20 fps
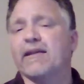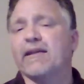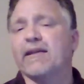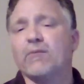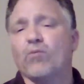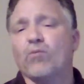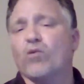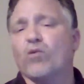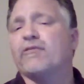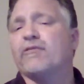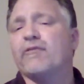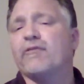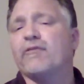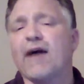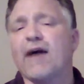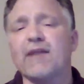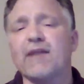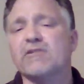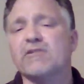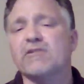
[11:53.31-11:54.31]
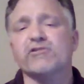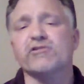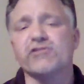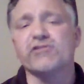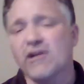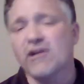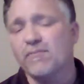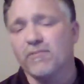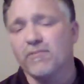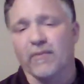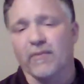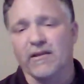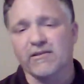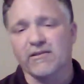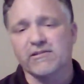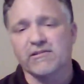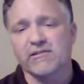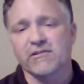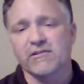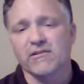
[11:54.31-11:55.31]
anymore for vitamins or
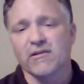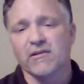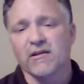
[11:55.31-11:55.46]
supplements.